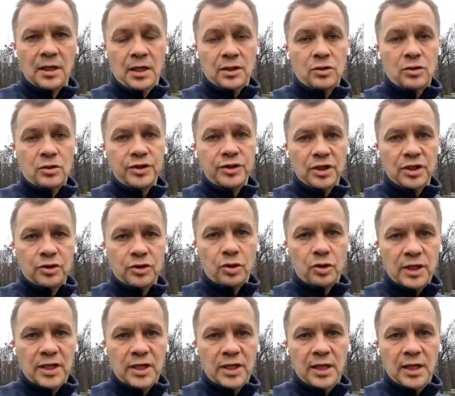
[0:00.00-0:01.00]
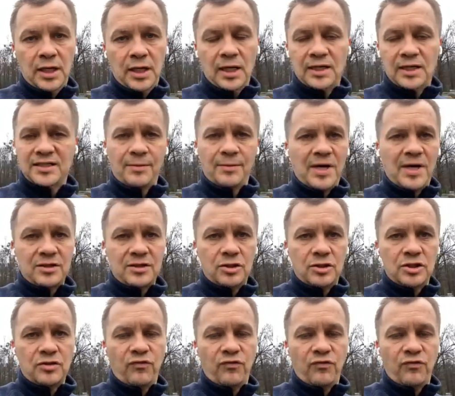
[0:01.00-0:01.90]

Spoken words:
including Turkey and some others,